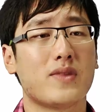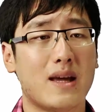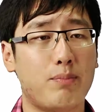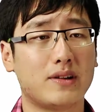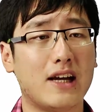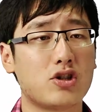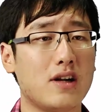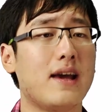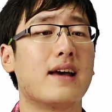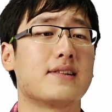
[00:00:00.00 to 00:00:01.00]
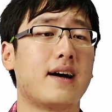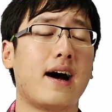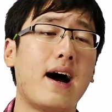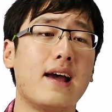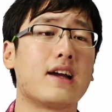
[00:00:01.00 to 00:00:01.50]
and potentially has a
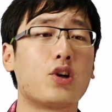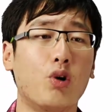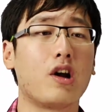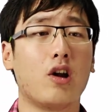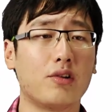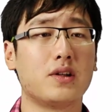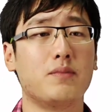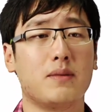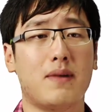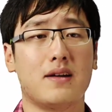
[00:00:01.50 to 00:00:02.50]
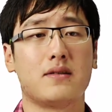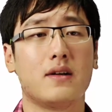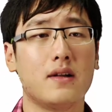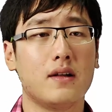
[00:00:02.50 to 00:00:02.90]
high and growing long-term demand.